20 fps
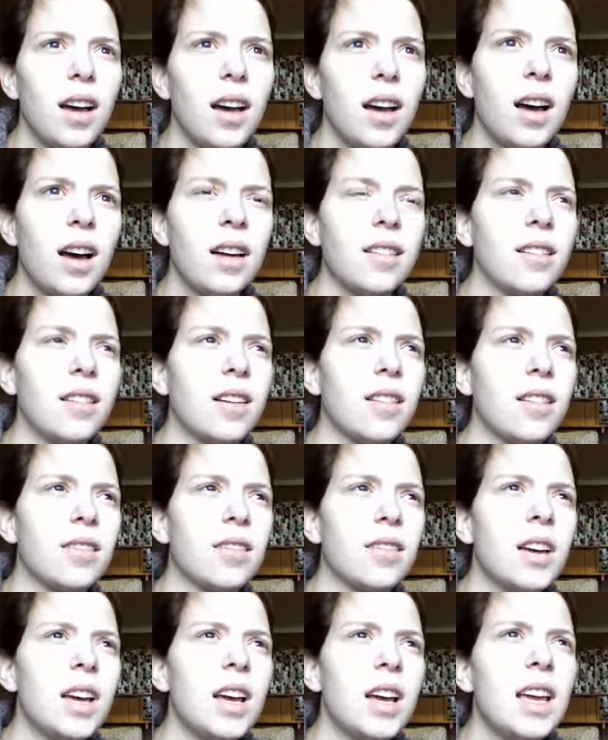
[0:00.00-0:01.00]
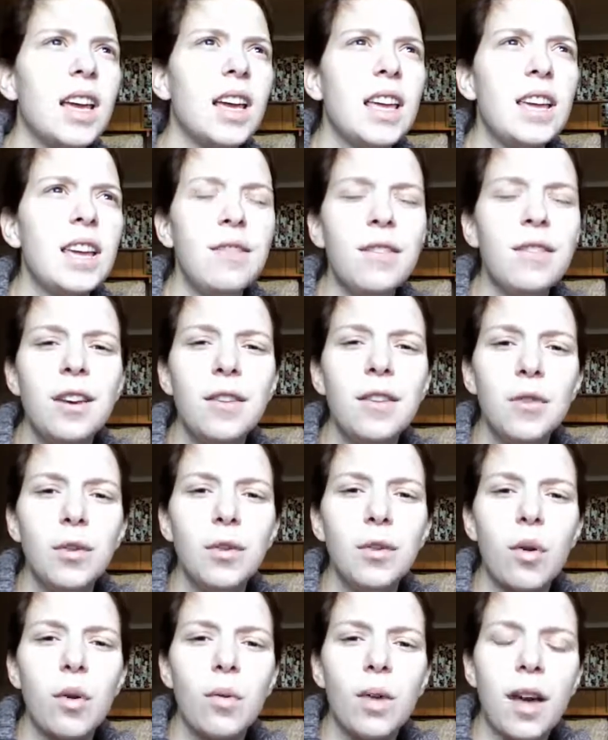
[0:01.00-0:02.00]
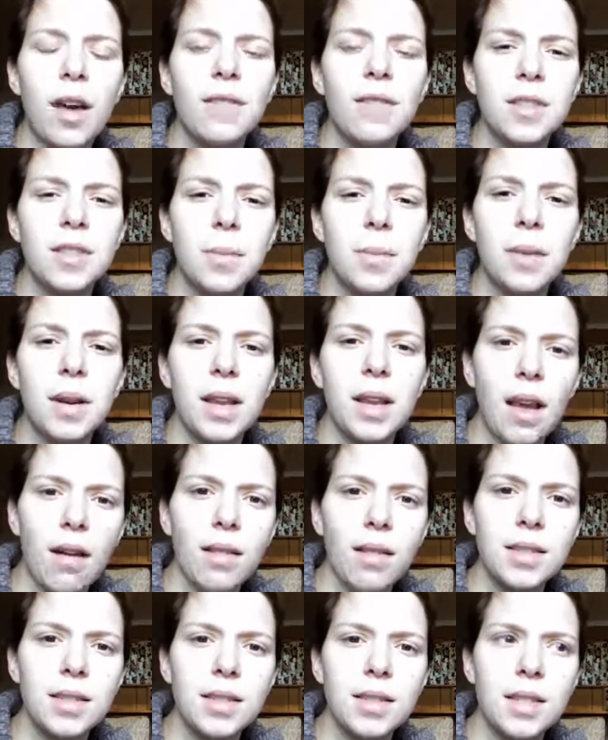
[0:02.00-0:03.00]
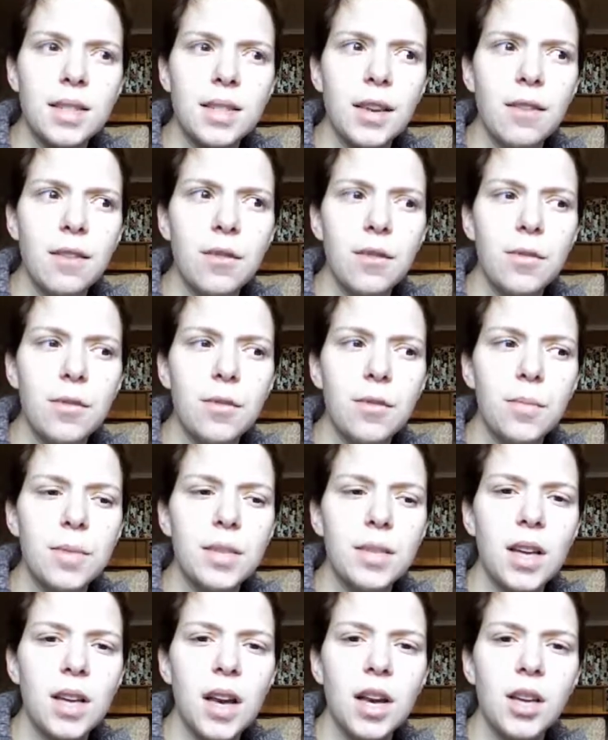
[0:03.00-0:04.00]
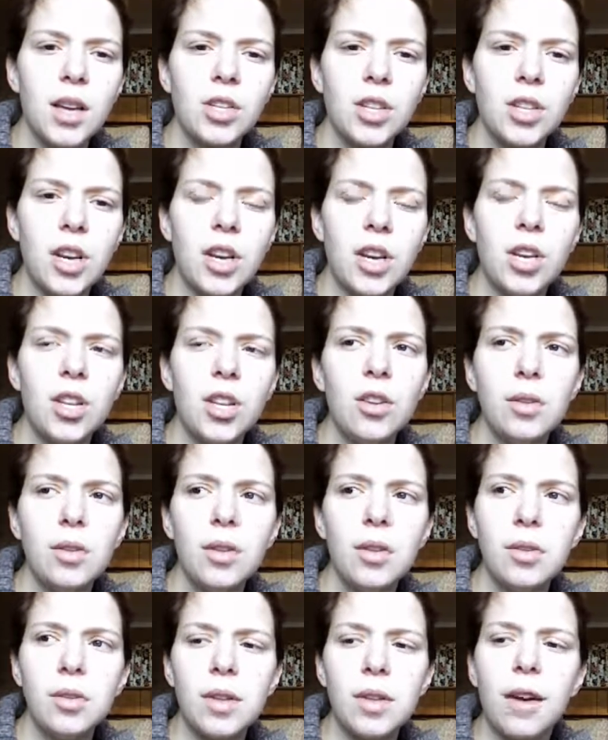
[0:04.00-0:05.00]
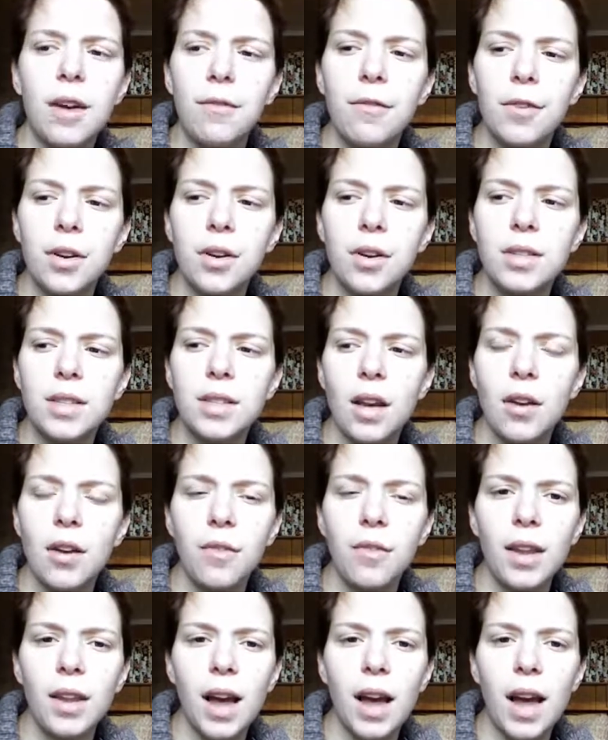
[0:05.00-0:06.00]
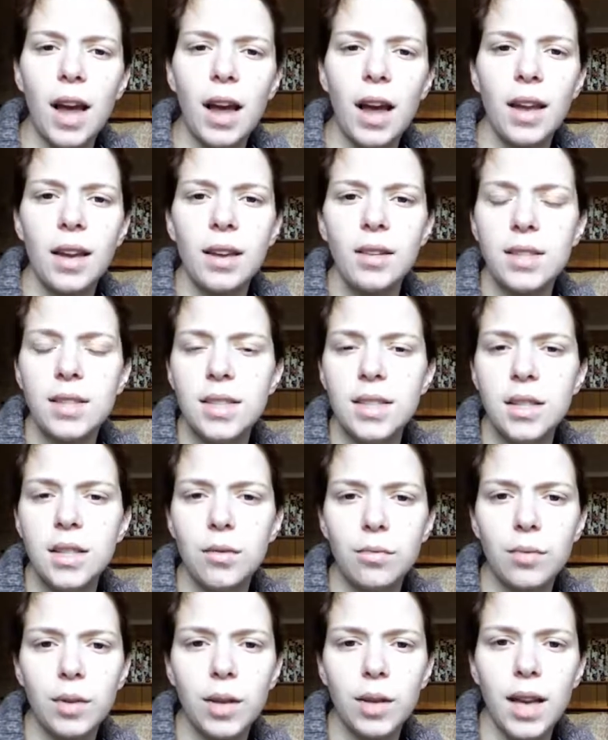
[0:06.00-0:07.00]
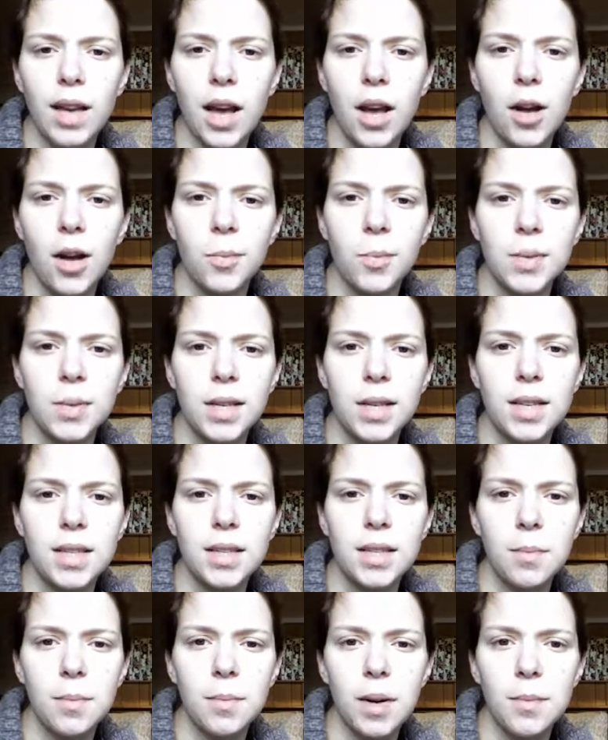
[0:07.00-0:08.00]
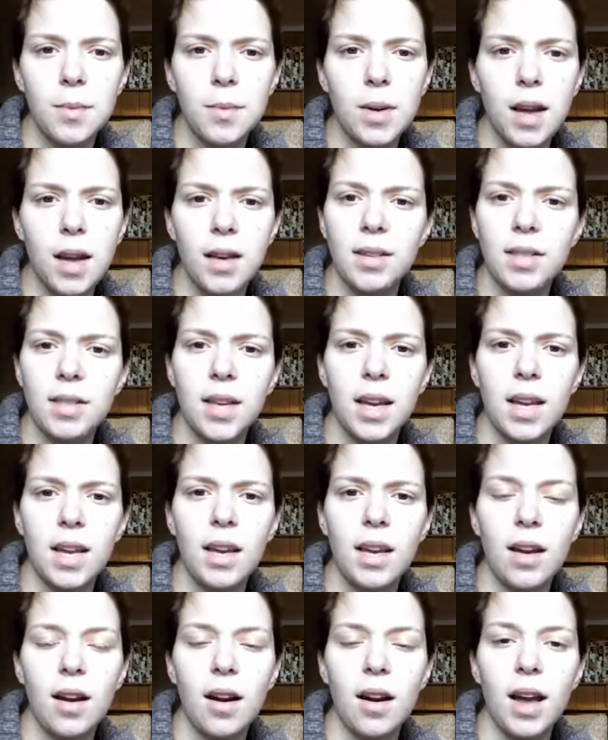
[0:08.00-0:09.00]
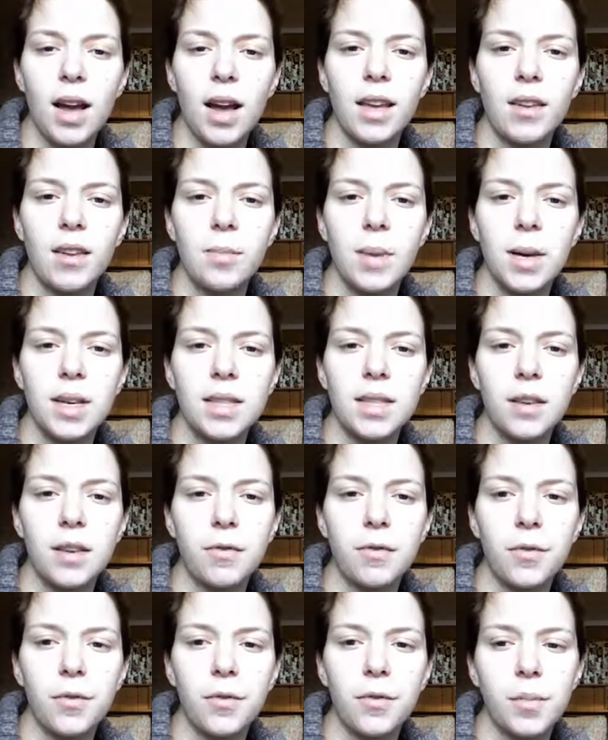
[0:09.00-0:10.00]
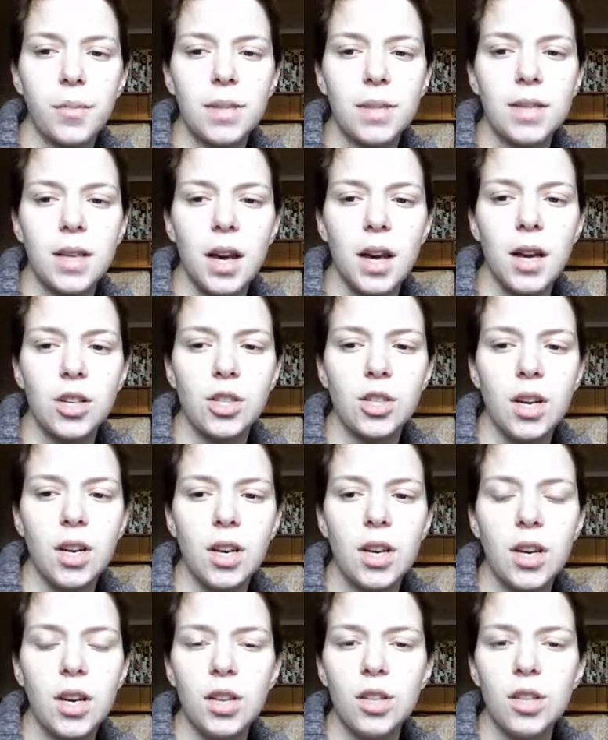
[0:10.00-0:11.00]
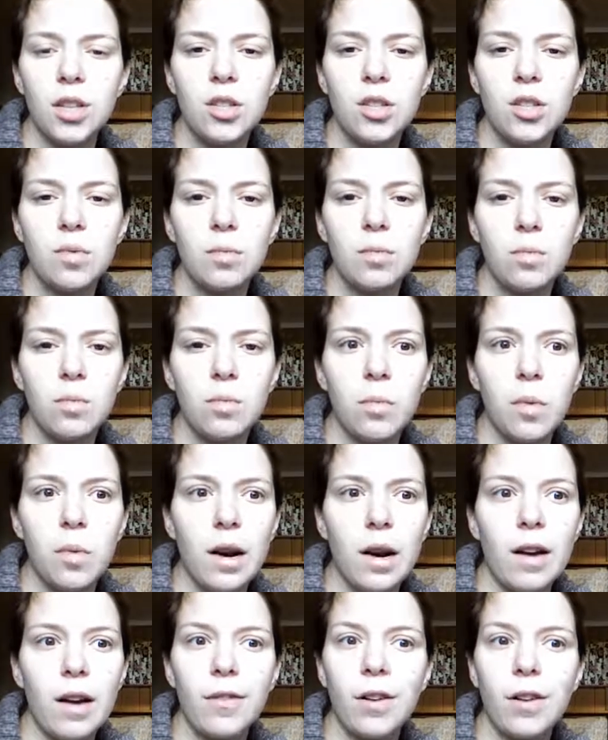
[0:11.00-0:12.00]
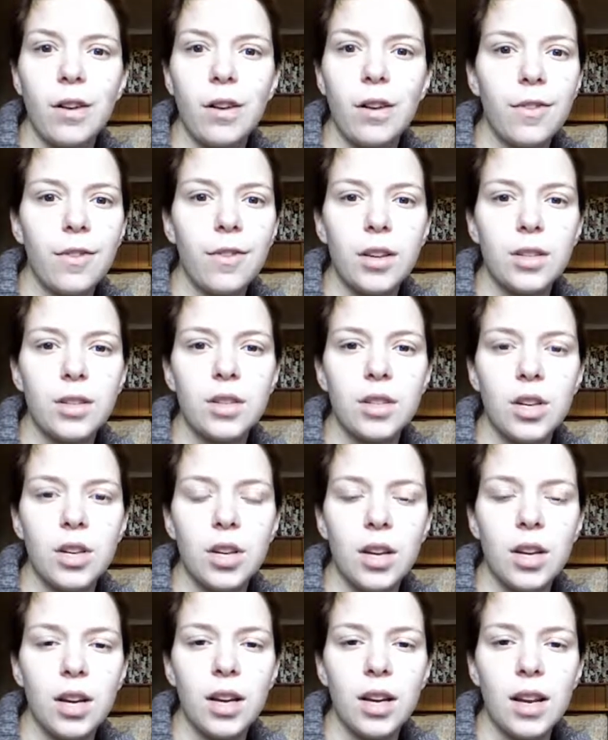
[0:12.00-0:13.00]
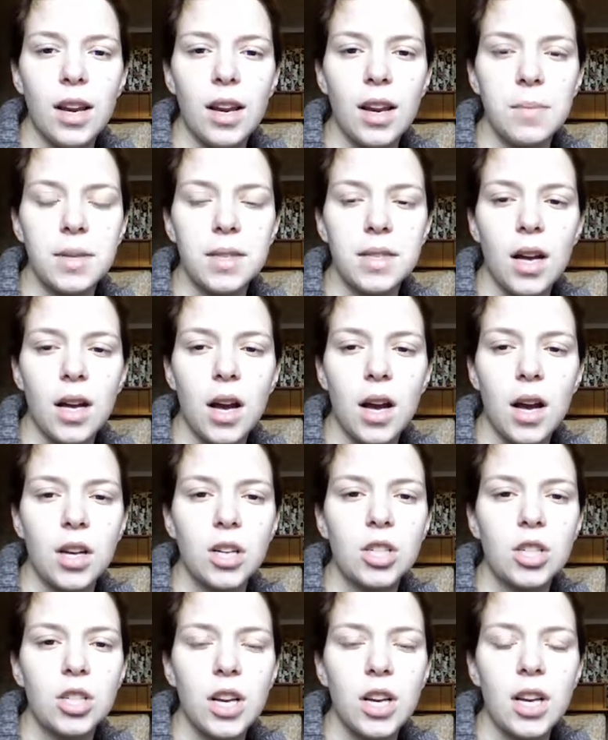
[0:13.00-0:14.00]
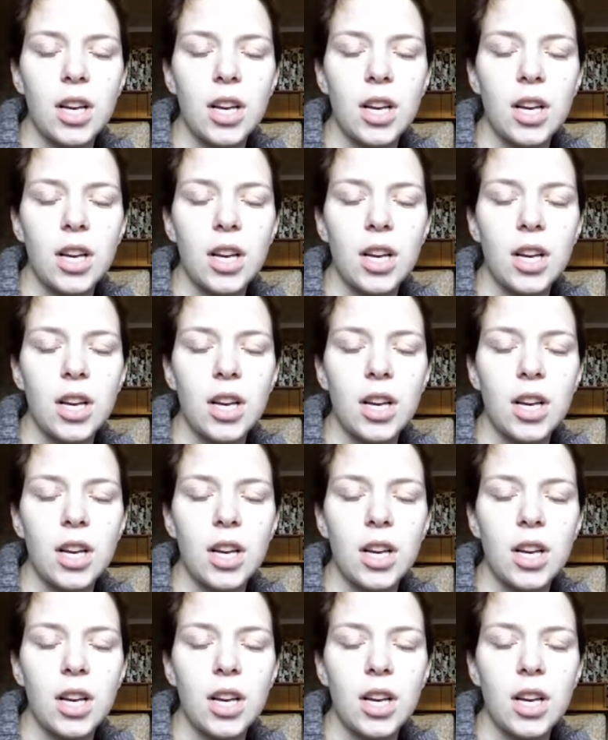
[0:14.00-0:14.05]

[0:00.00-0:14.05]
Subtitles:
I don't know, even if you don't have somebody else to give you a foot massage, you can do that for yourself, and it still really helps. Like, sometimes when Al's not here, I give myself a foot massage. Just wherever it feels good, I massage.